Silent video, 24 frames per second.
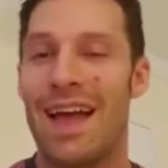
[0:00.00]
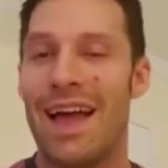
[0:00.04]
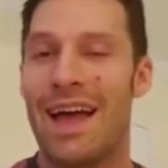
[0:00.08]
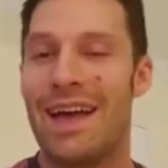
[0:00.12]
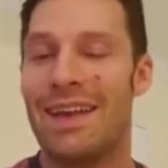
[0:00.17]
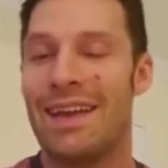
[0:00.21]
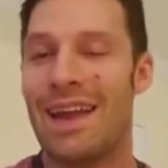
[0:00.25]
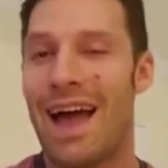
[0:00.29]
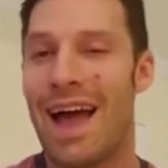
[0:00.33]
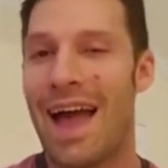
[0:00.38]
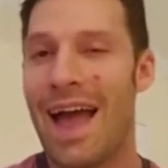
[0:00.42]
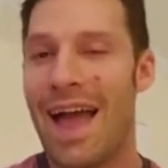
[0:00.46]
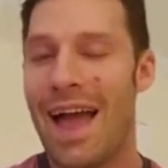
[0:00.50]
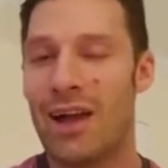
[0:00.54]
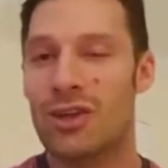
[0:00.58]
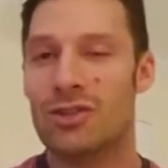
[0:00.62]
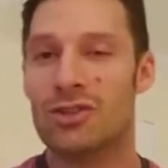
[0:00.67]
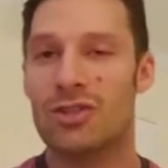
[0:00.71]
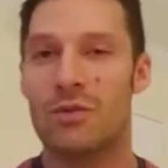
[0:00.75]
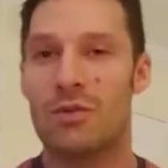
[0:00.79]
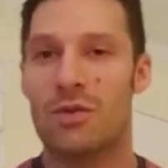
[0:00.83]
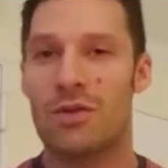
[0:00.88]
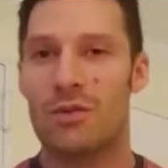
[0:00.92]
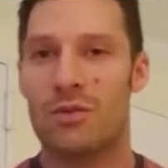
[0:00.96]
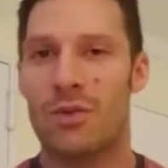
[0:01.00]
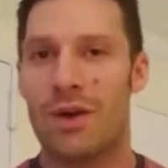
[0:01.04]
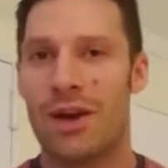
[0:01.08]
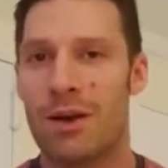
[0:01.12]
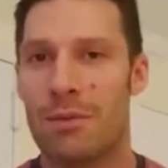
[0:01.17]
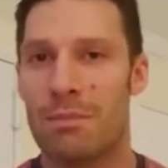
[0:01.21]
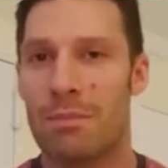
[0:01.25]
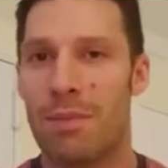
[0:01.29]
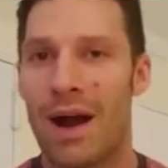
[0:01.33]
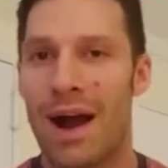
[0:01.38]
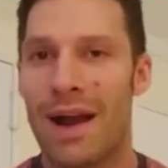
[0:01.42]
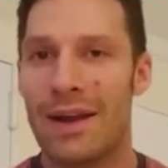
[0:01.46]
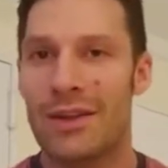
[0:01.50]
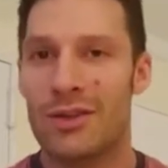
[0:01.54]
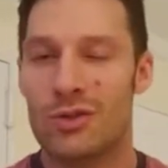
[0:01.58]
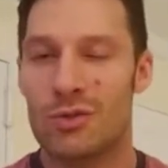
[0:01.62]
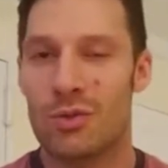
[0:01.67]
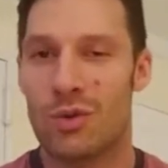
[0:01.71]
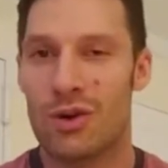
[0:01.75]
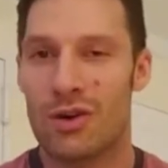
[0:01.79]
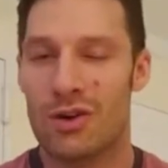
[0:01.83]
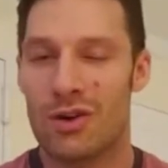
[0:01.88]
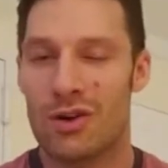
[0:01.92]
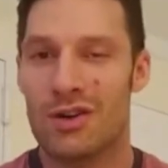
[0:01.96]
and actually with the way our bodies
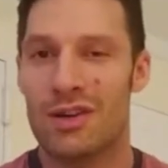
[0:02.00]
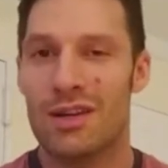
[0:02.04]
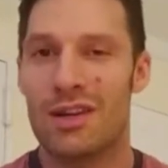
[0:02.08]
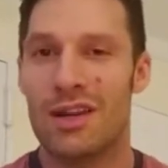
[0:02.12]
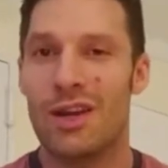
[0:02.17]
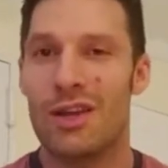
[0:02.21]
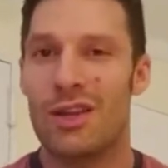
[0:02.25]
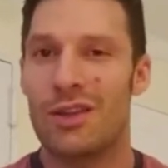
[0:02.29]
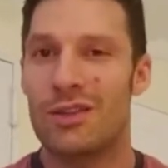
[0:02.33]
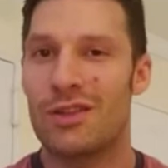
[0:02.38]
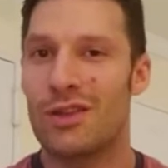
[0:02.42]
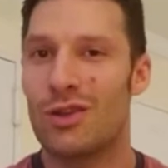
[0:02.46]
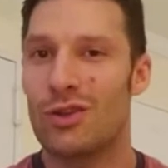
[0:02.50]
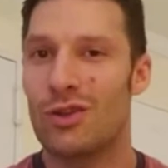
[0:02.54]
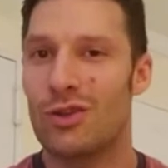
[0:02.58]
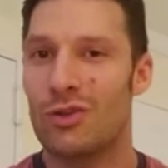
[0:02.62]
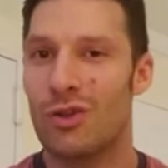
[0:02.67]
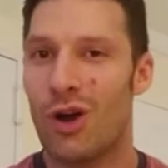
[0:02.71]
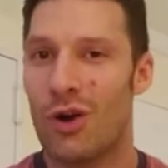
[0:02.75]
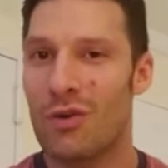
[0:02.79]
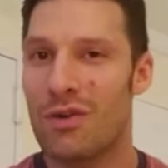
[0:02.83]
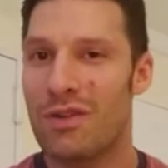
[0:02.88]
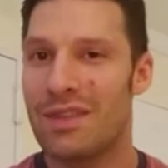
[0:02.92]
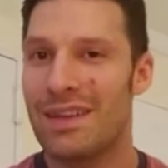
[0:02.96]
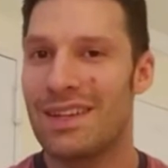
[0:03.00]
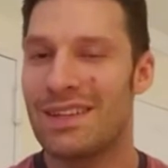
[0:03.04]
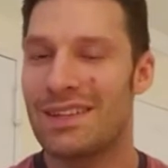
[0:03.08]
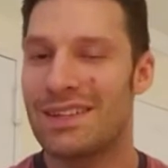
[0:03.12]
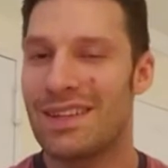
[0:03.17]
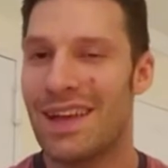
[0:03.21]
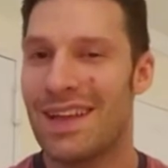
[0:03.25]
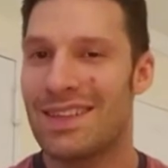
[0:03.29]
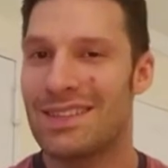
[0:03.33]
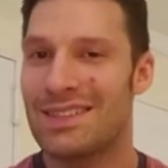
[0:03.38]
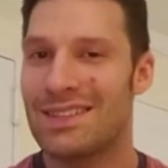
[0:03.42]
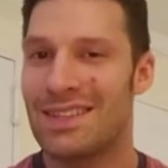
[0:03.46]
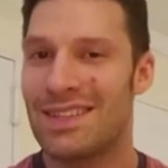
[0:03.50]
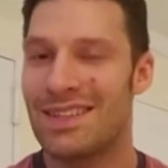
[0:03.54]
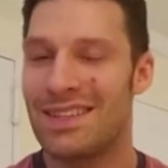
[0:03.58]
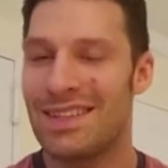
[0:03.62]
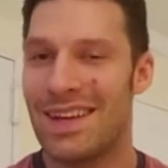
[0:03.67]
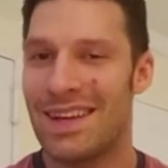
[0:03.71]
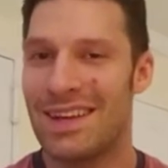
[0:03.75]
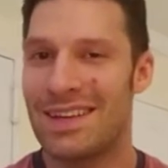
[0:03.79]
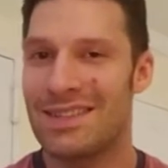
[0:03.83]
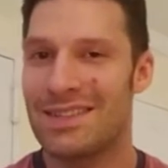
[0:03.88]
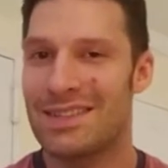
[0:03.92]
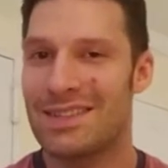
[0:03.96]
work, the lower the
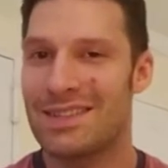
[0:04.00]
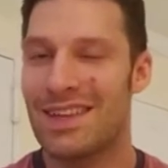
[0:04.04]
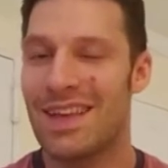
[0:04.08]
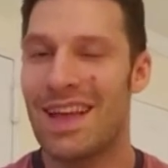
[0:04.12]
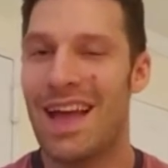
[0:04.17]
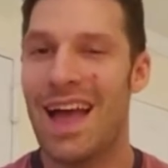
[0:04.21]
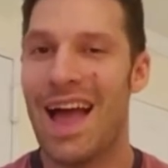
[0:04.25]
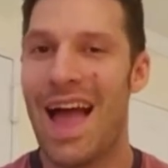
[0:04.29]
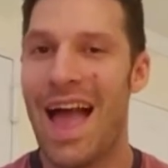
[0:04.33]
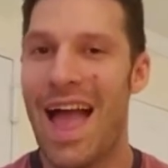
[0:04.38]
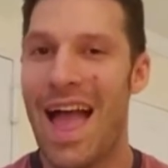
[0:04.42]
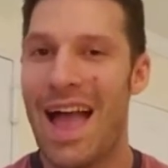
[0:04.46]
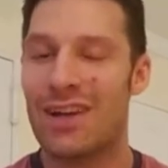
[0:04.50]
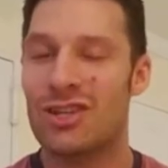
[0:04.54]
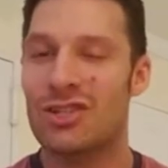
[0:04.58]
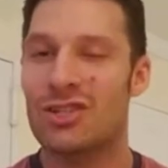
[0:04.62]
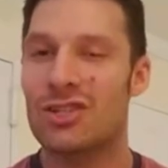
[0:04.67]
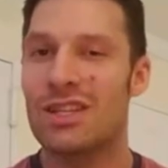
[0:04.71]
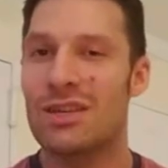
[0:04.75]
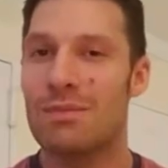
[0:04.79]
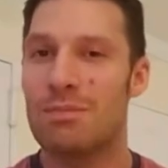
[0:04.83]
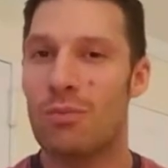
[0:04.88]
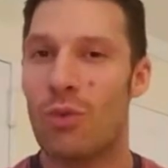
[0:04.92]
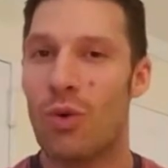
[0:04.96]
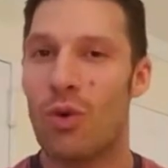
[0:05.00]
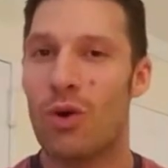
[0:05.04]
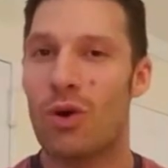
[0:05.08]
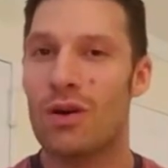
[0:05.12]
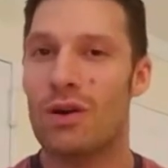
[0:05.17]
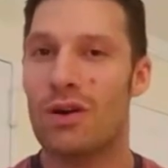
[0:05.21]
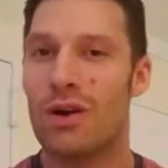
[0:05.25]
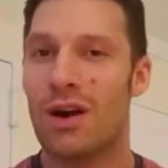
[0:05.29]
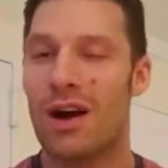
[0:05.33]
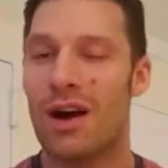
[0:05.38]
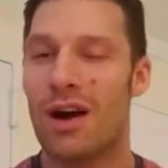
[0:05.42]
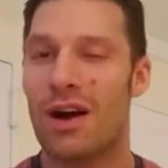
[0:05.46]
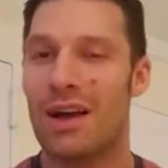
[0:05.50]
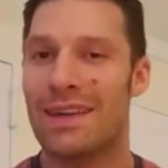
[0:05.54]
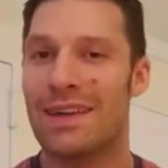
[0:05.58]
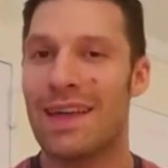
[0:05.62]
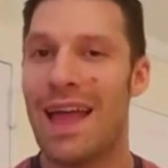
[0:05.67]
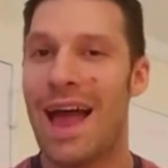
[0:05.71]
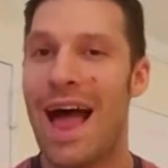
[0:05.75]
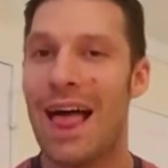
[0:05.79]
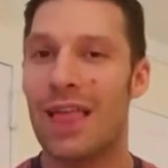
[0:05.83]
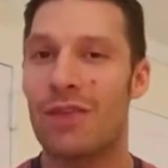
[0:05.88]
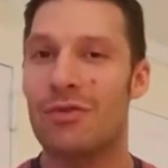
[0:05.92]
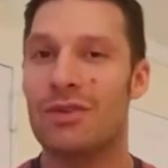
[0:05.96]
intensity is, actually more
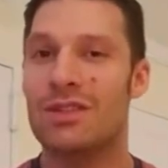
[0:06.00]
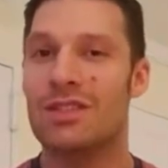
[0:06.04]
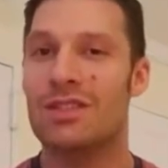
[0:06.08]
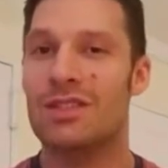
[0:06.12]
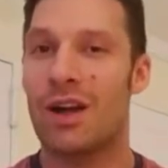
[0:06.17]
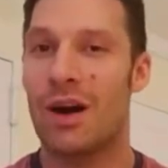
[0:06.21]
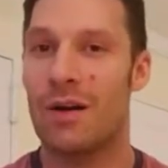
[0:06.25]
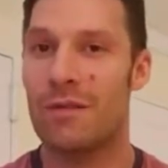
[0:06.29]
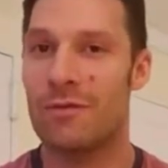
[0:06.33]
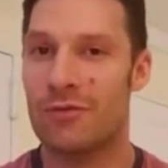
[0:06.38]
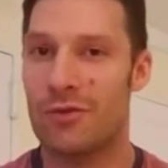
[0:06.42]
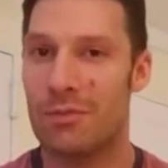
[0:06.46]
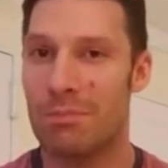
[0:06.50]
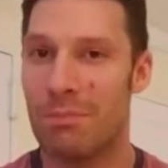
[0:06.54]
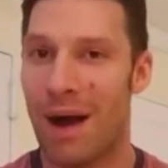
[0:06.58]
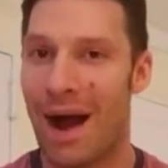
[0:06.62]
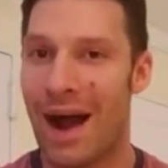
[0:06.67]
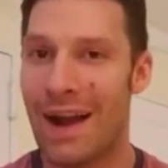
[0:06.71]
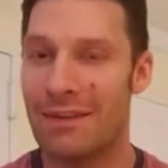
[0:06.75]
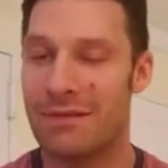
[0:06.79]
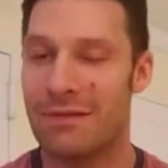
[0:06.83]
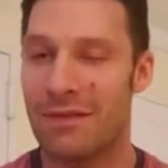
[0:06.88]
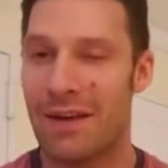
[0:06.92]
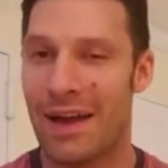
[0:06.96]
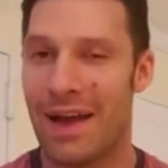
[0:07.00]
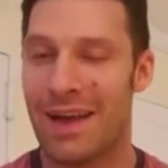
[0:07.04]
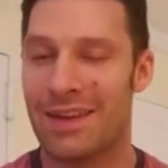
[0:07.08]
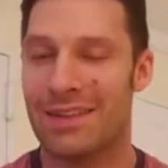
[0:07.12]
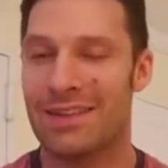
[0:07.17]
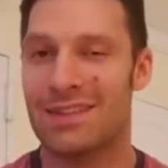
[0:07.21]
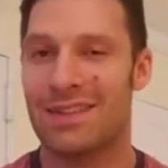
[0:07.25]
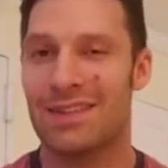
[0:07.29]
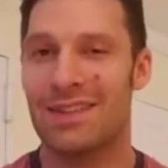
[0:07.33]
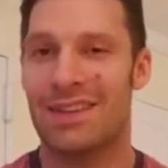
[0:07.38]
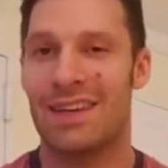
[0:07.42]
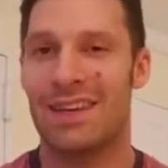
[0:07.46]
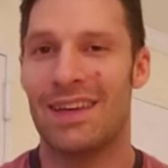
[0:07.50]
calories come from body fat.